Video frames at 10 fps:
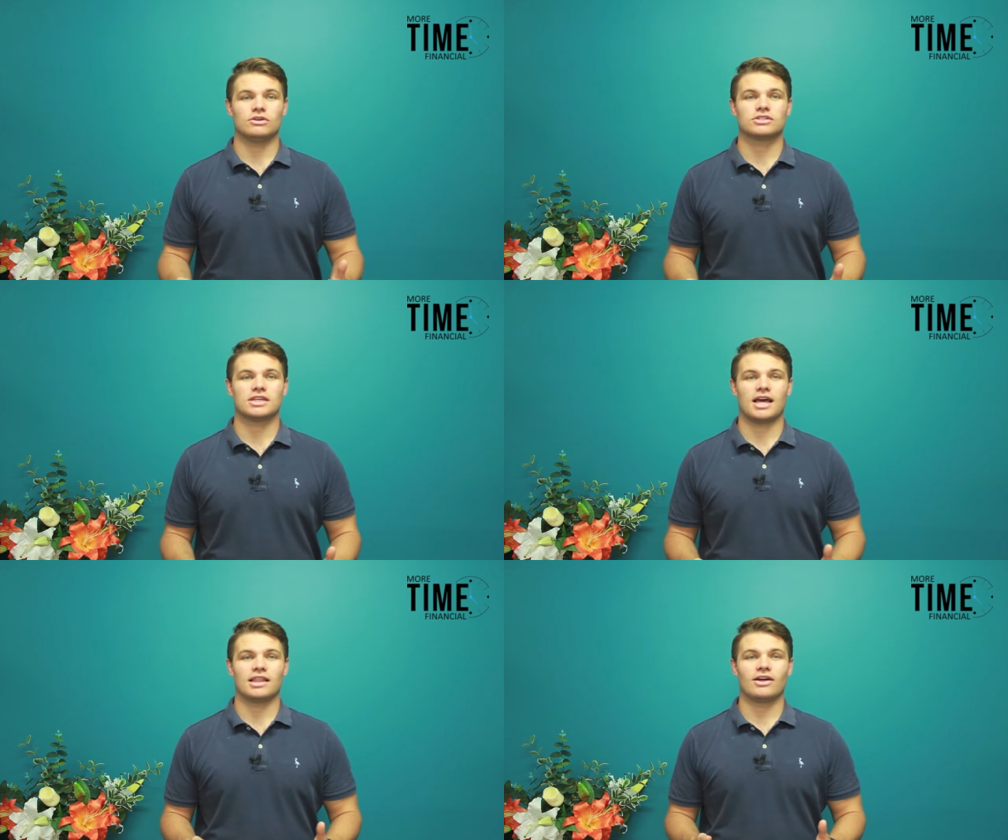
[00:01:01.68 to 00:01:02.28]

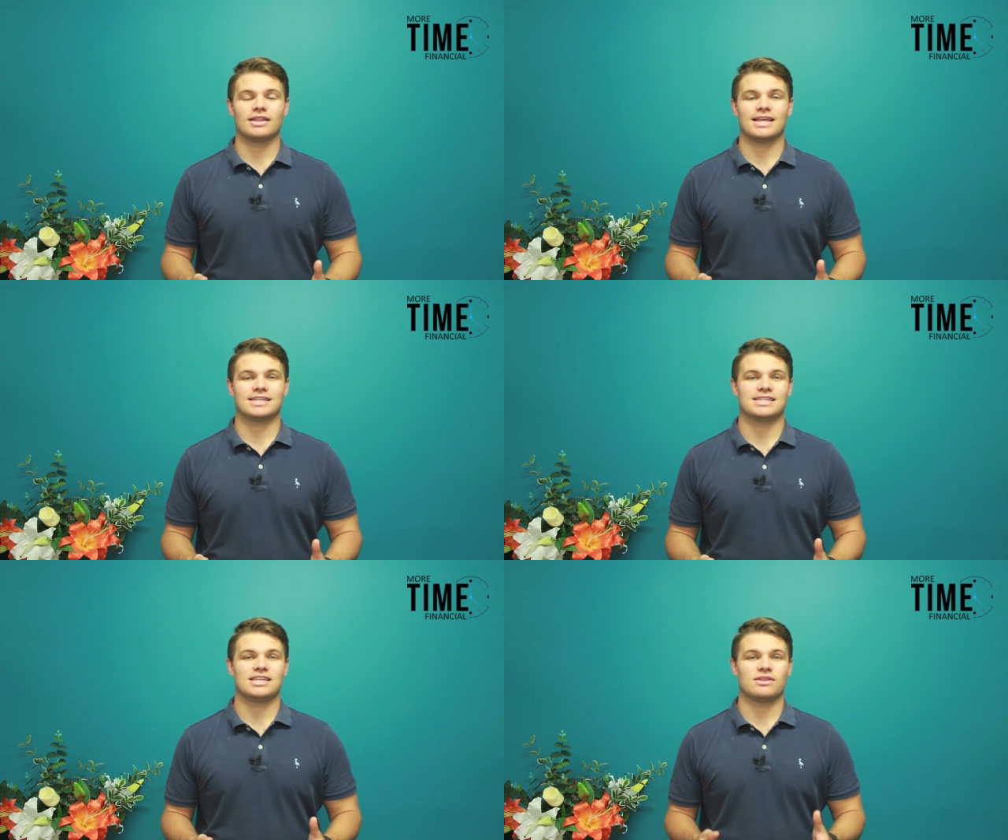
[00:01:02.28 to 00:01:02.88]
usually a lot
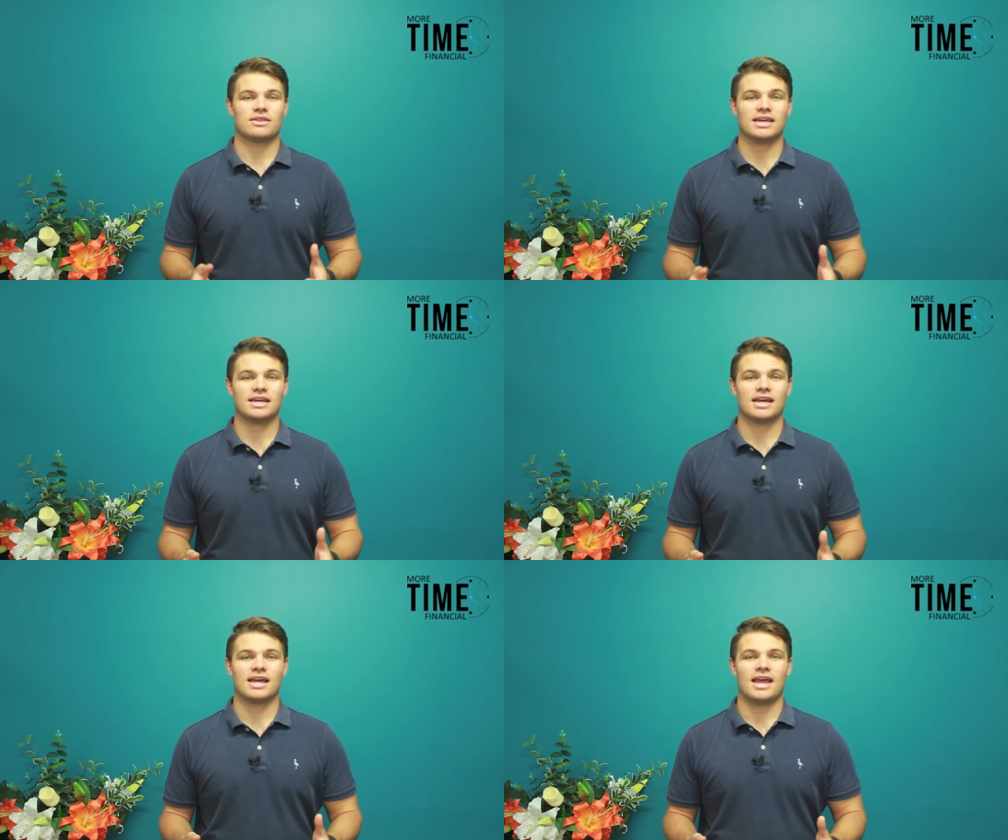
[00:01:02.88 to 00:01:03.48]
less than you
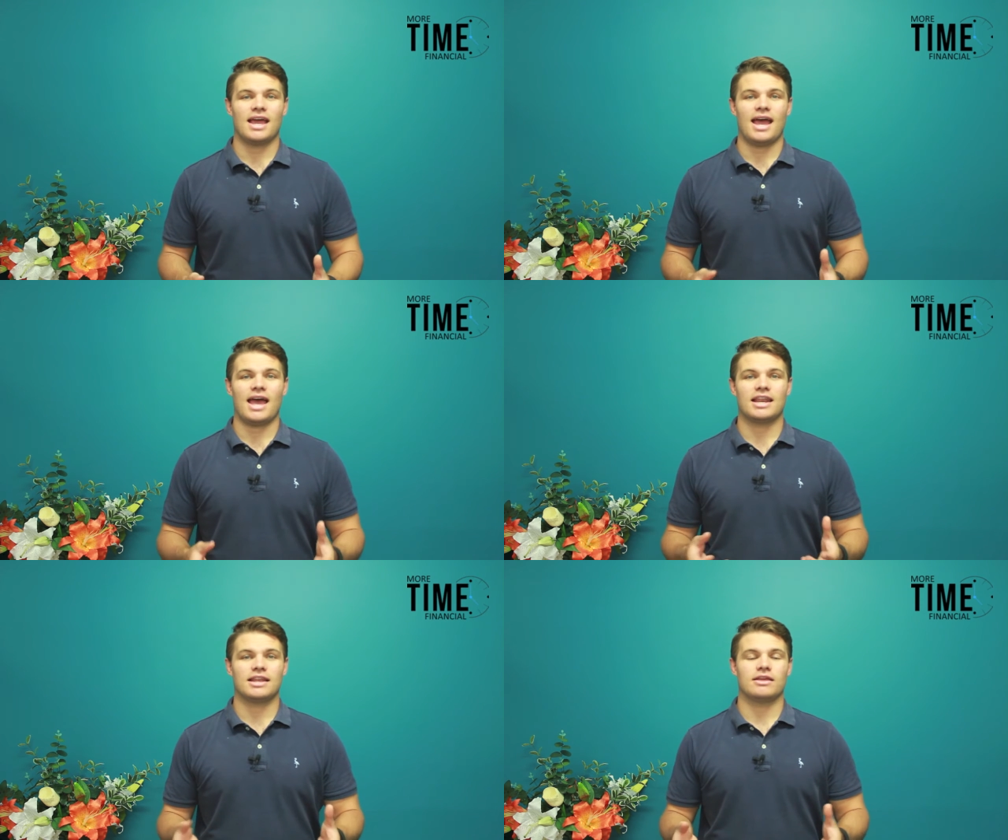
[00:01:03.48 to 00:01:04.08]
think,
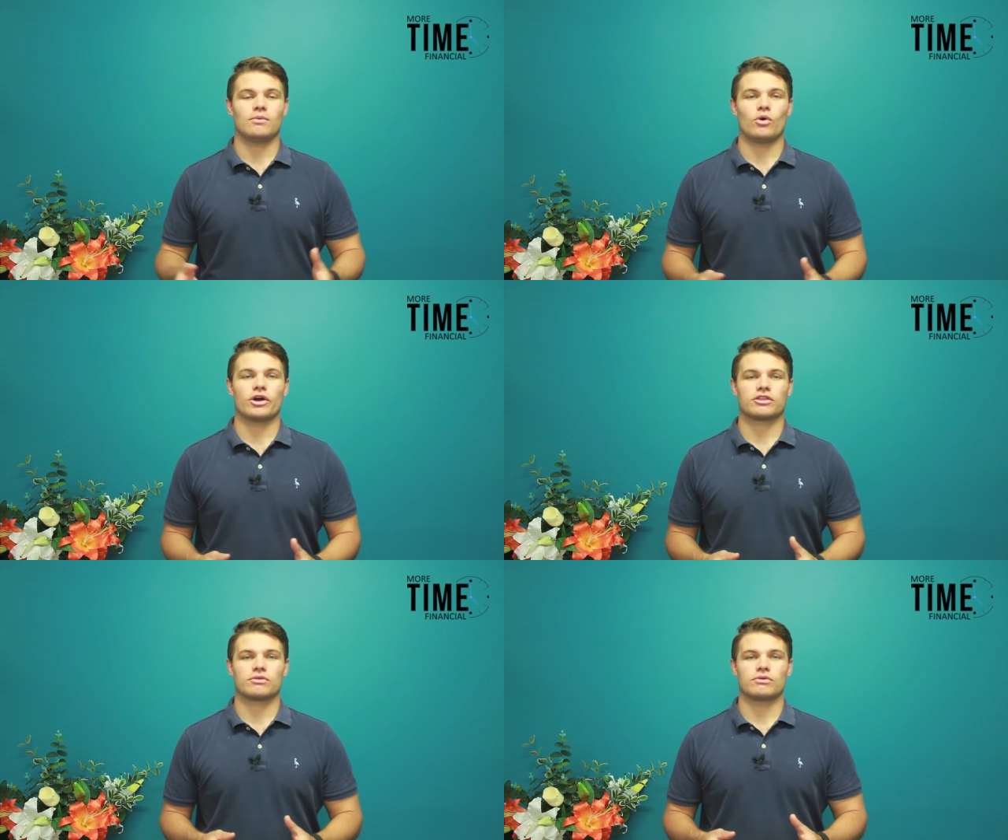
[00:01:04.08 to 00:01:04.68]
and
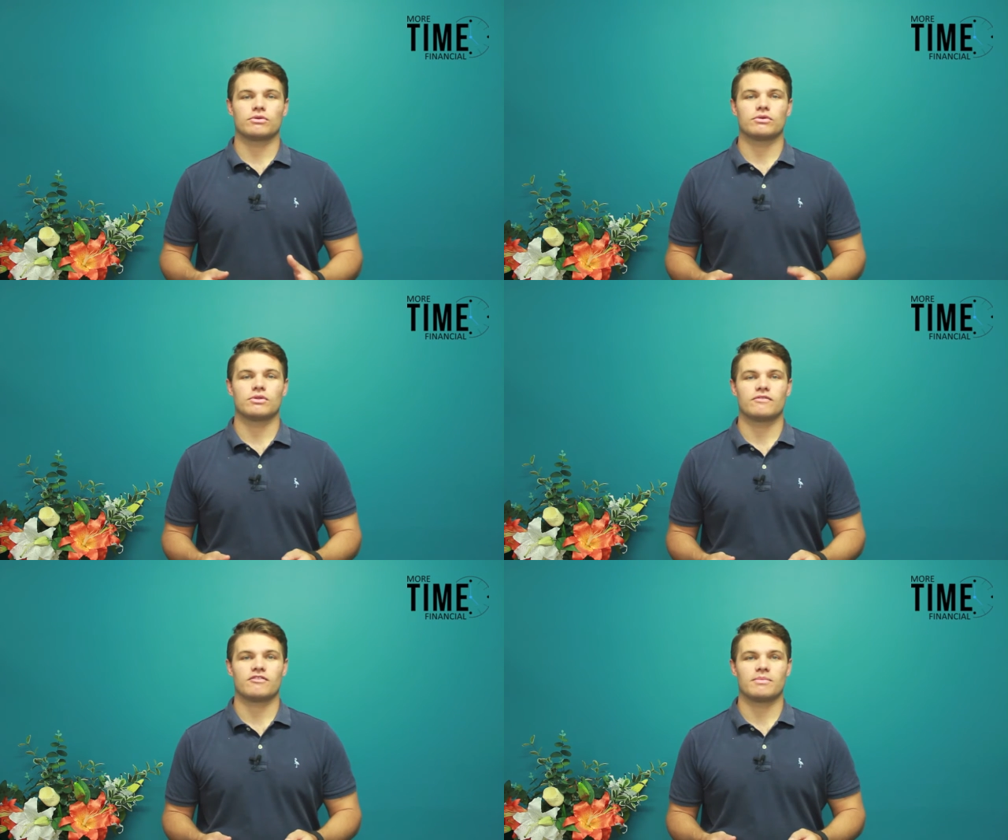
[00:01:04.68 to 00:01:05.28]
work through
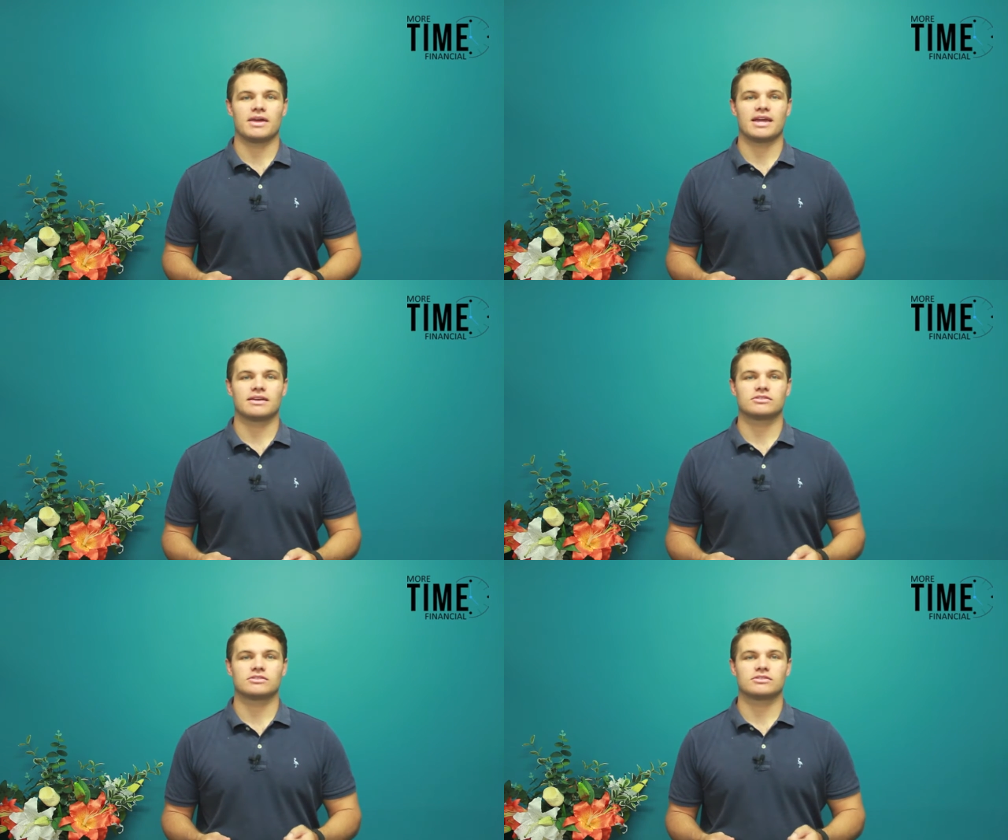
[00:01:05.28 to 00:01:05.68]
from there.